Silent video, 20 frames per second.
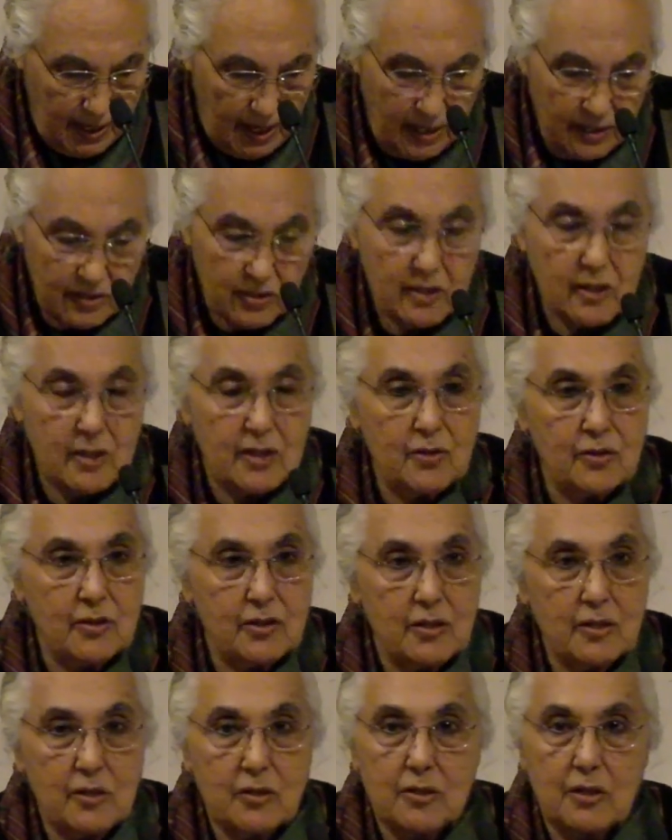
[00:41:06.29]
as
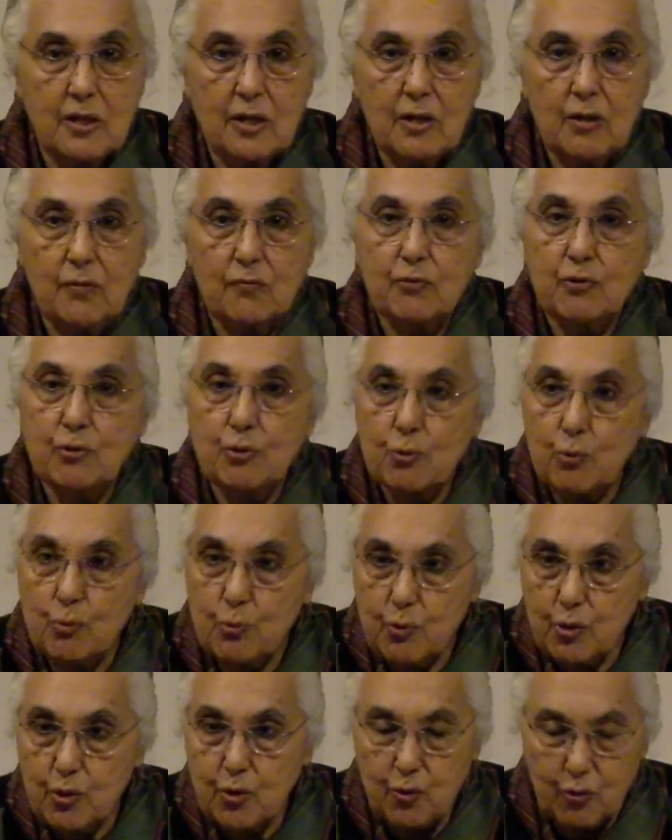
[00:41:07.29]
consisting of
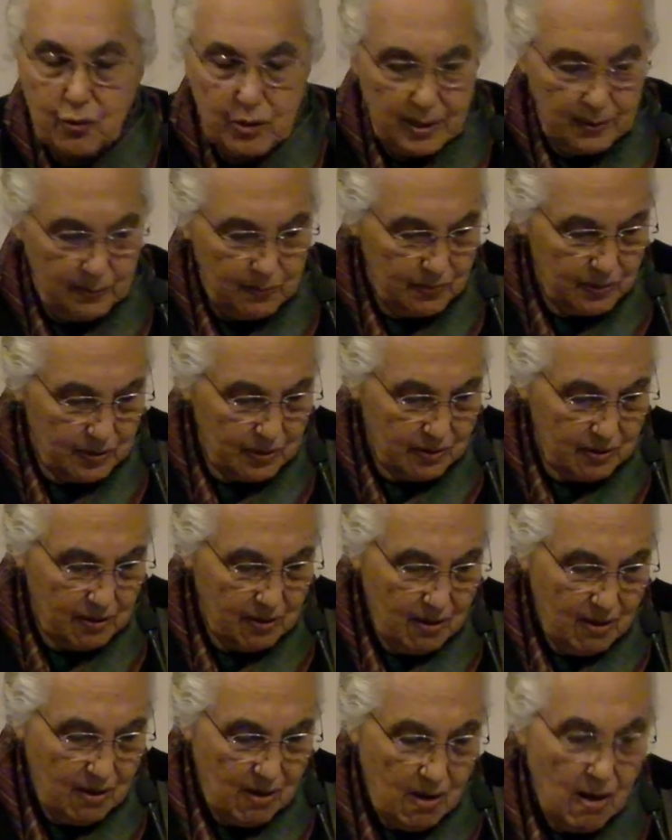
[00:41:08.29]
two streams,